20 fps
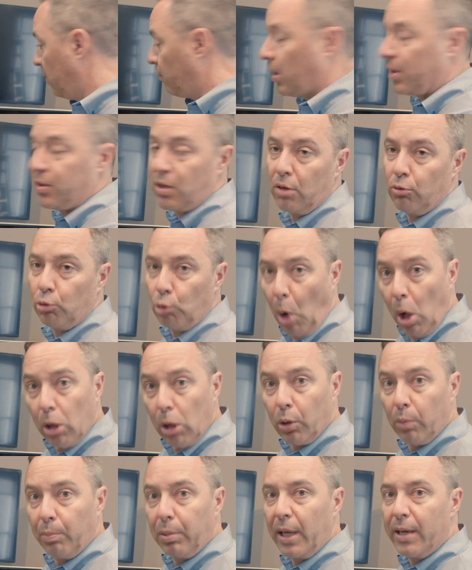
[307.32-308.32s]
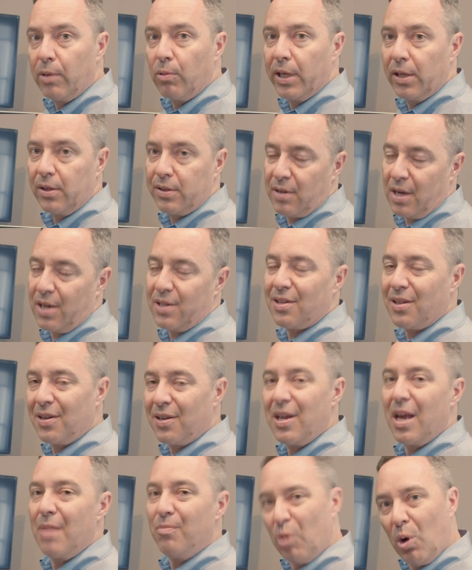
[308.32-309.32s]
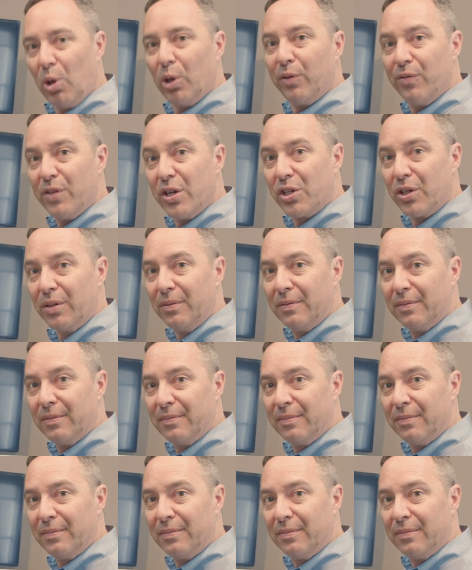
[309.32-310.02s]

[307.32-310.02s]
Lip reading: runs on rollerblade wheels, thus the name Roller Vision.